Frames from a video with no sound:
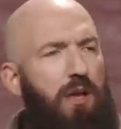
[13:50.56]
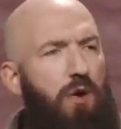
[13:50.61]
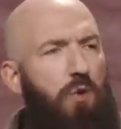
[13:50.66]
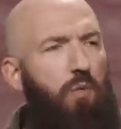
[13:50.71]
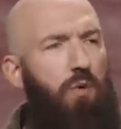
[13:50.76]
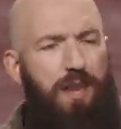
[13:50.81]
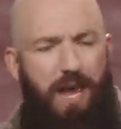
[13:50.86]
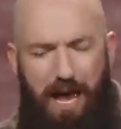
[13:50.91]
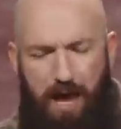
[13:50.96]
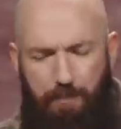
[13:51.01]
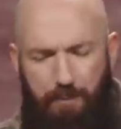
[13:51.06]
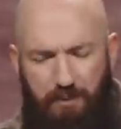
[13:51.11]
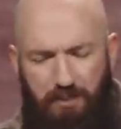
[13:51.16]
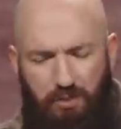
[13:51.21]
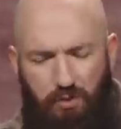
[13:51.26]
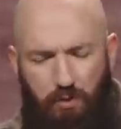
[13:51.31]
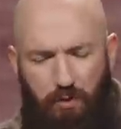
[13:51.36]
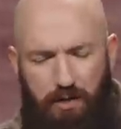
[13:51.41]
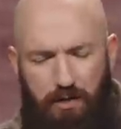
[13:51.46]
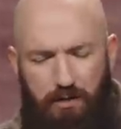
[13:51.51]
what
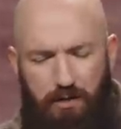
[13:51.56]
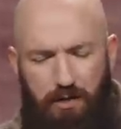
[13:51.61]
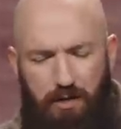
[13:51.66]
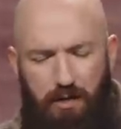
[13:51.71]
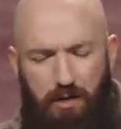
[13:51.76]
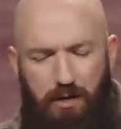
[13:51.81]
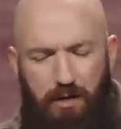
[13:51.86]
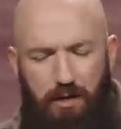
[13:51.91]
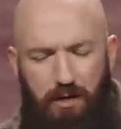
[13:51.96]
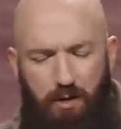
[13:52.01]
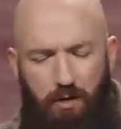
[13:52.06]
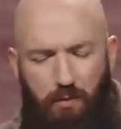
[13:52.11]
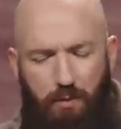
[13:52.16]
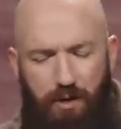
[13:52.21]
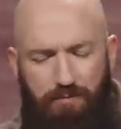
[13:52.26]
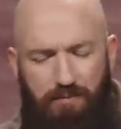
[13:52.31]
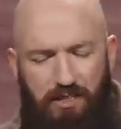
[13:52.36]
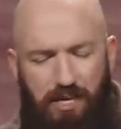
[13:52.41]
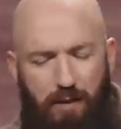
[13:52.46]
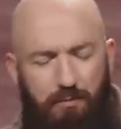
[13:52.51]
happens when we
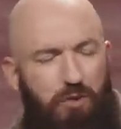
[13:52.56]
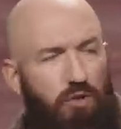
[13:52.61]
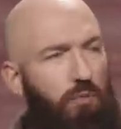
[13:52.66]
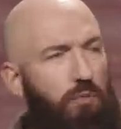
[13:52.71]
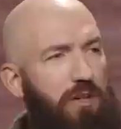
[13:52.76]
have to come to the